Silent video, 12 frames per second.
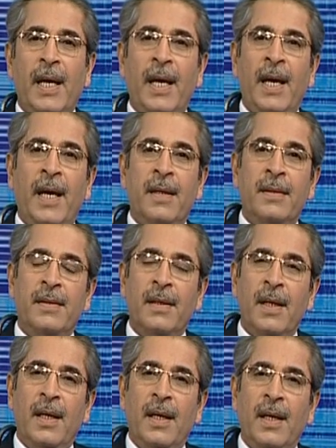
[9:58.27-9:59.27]
And
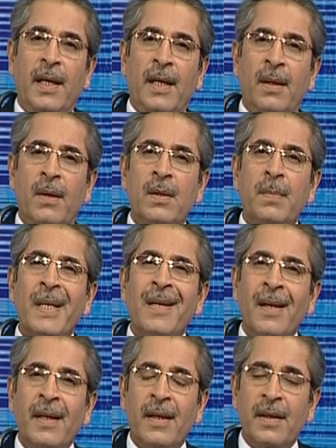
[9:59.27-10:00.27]
in order to be
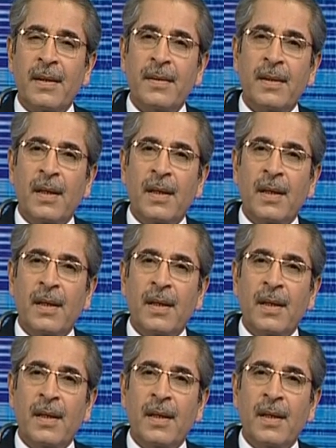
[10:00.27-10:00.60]
clear